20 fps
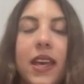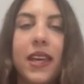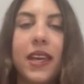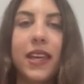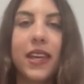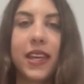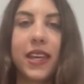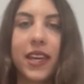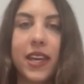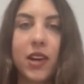
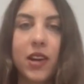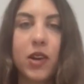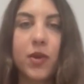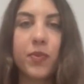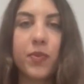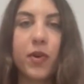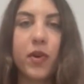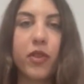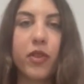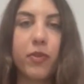Here,
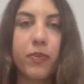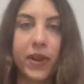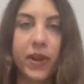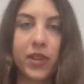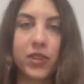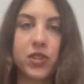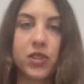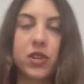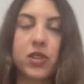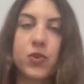both
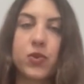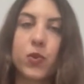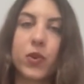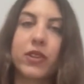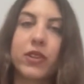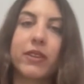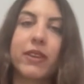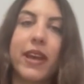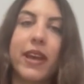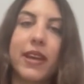pictures were
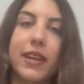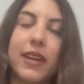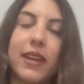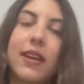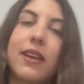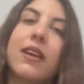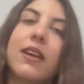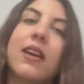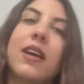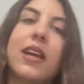
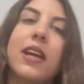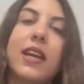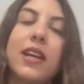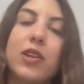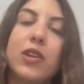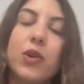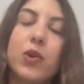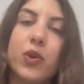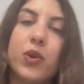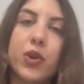taken
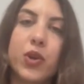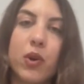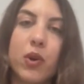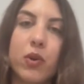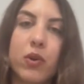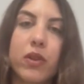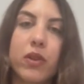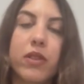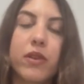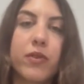in New
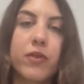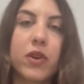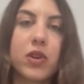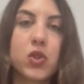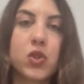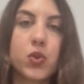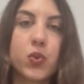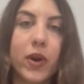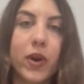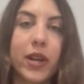York, the
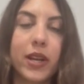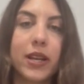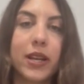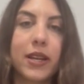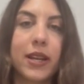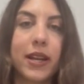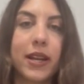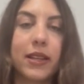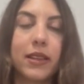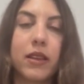first one in
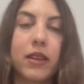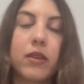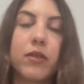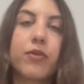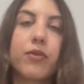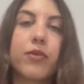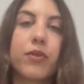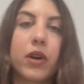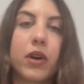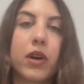
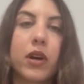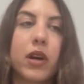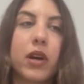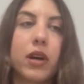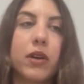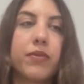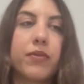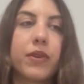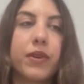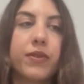
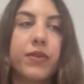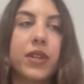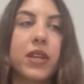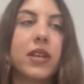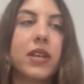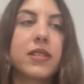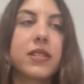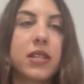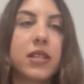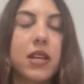
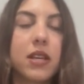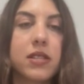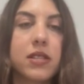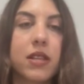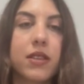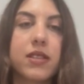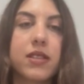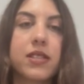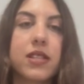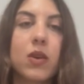1956
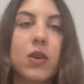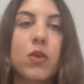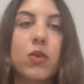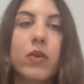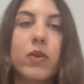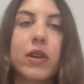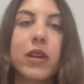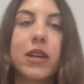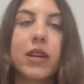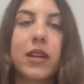and the second
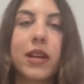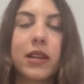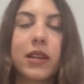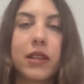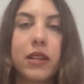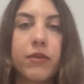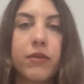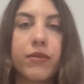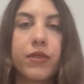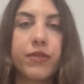one in
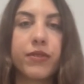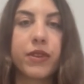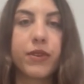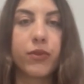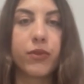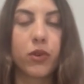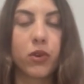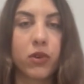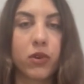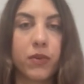
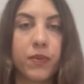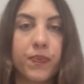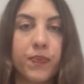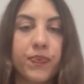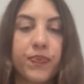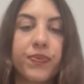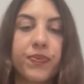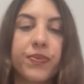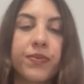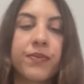1954.
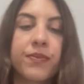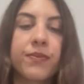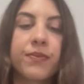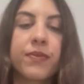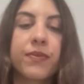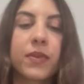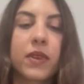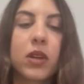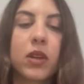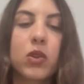
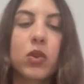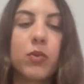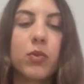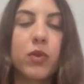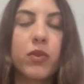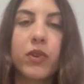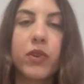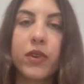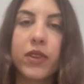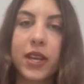To
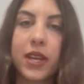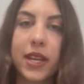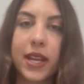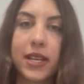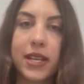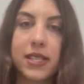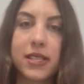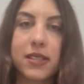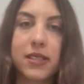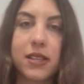move on the
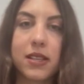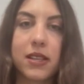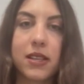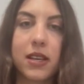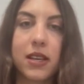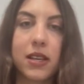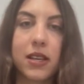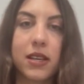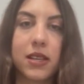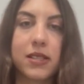next
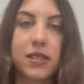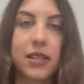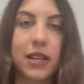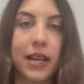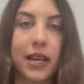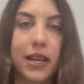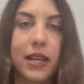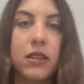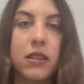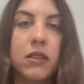
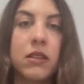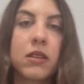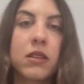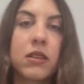slide,